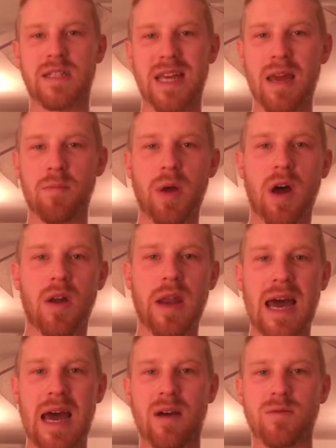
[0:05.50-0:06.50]
tip on
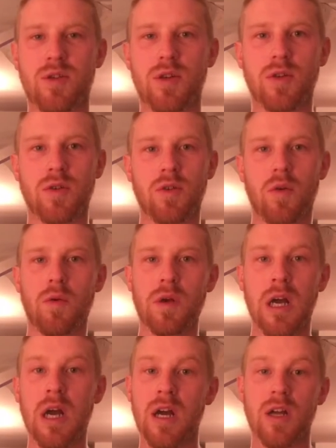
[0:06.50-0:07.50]
how to
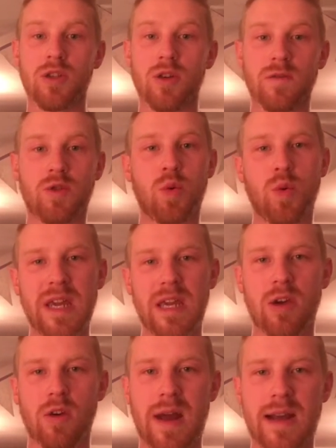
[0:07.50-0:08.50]
sort of
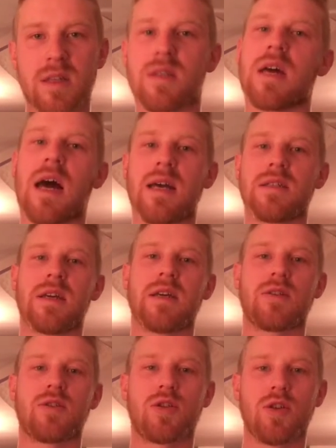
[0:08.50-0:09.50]
tweak your
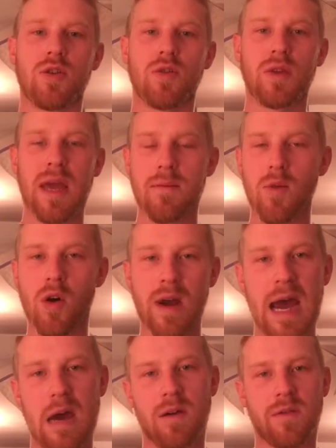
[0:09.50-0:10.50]
exercises to get more
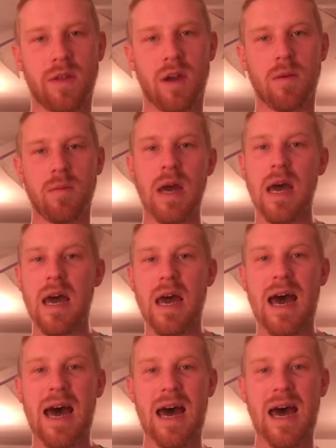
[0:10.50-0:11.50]
out of them
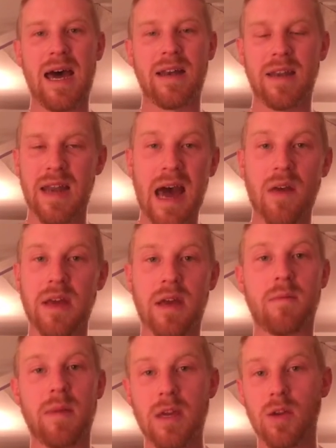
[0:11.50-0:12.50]
and how they
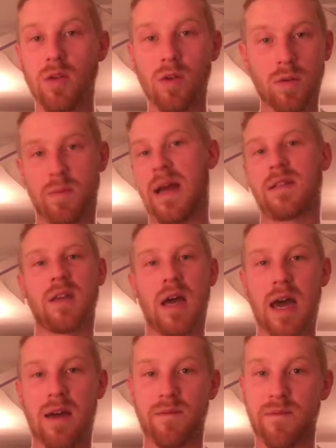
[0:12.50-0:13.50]
can make you look better
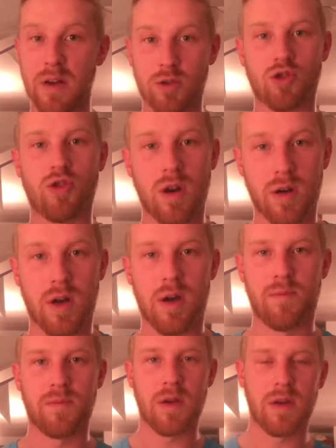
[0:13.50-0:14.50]
and feel stronger,
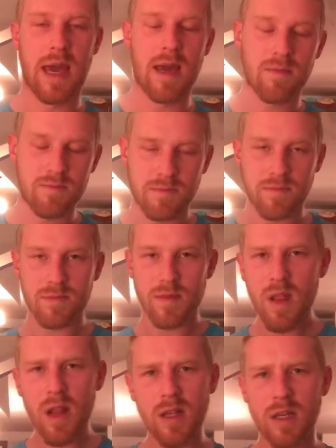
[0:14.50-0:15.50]
okay?
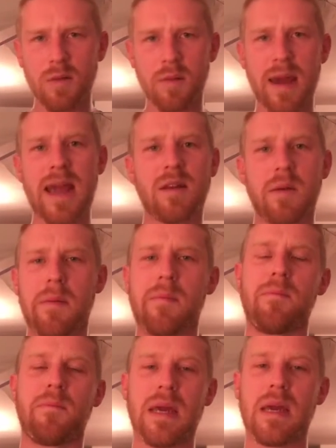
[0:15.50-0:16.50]
It's going to mainly
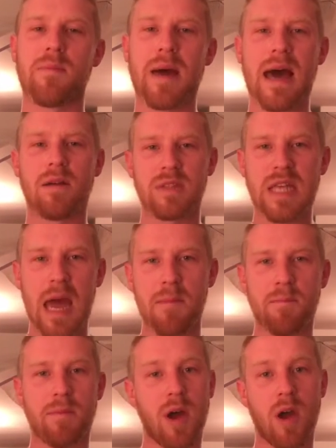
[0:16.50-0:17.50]
be about
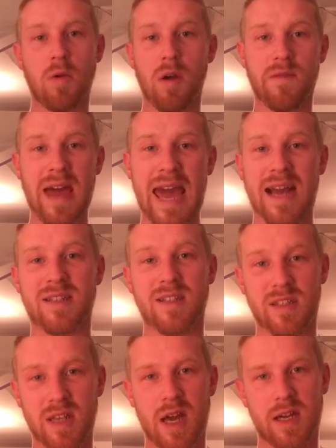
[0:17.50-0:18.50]
tempo of
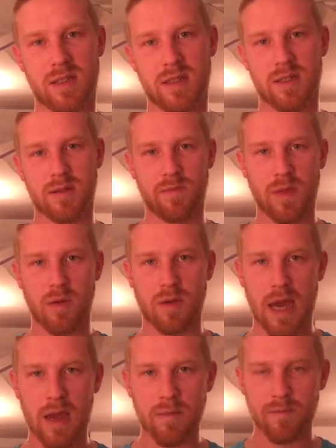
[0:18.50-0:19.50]
exercises,
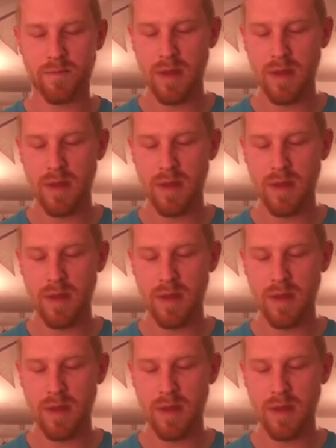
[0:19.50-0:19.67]
okay?